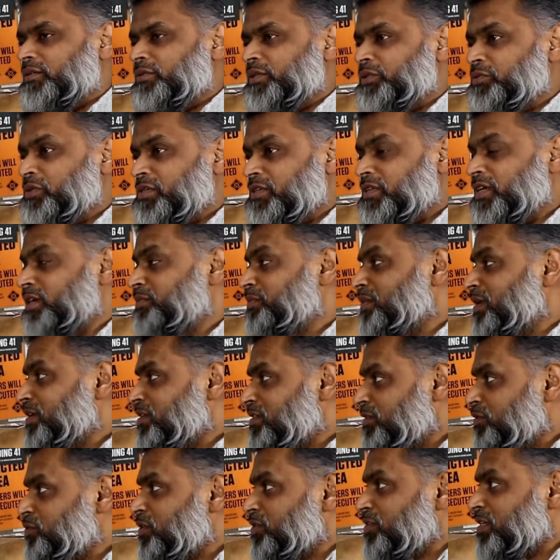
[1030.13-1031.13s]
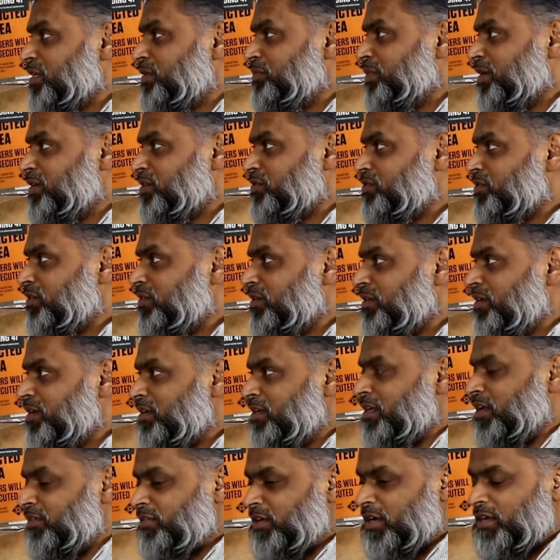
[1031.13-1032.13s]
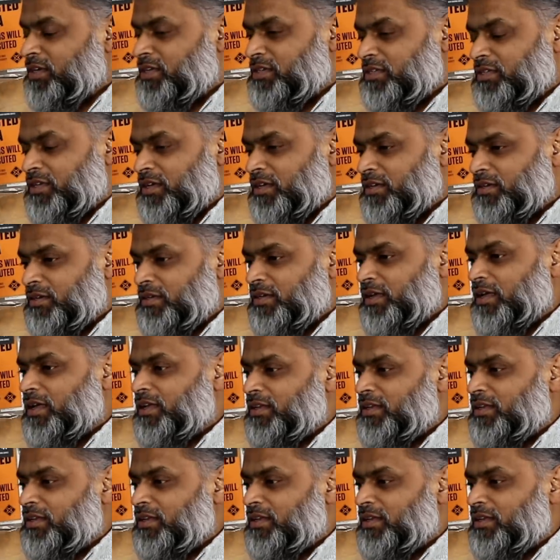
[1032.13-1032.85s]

which was an airbase, US airbase run in Afghanistan.